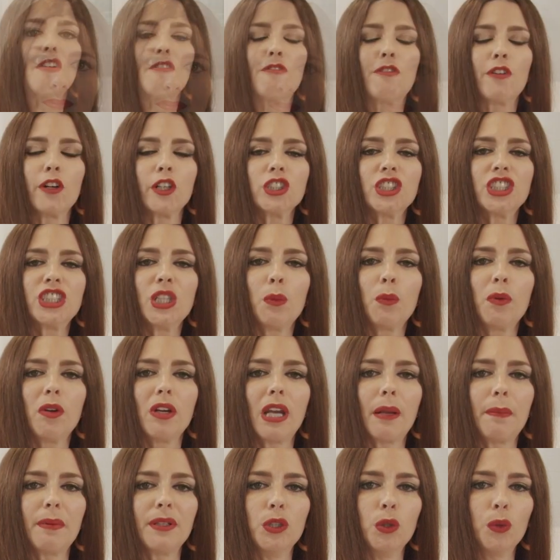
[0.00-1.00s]
First thing we're
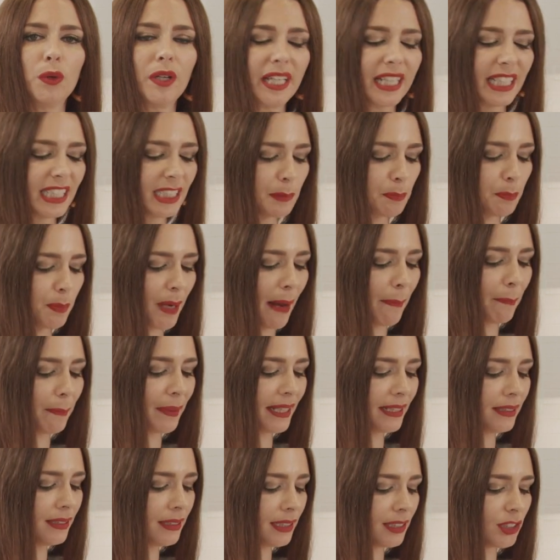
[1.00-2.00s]
gonna be doing is
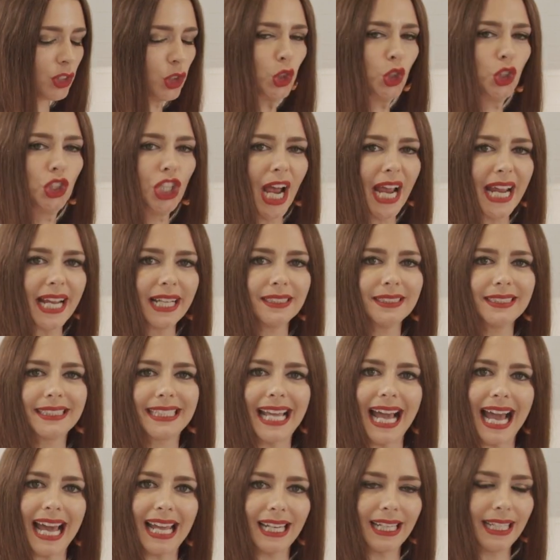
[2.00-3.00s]
prepping these giant
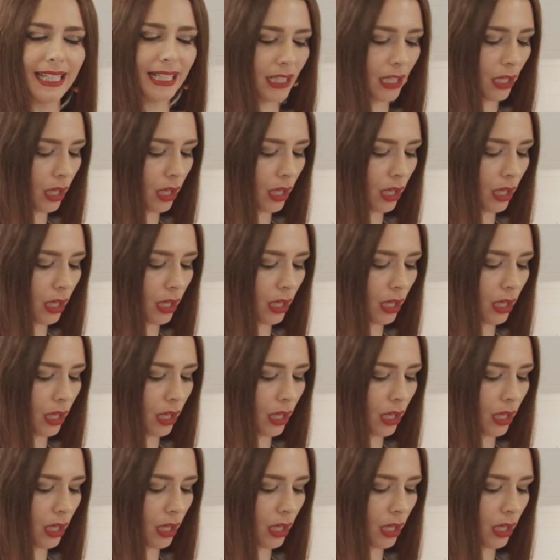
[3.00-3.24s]
garlic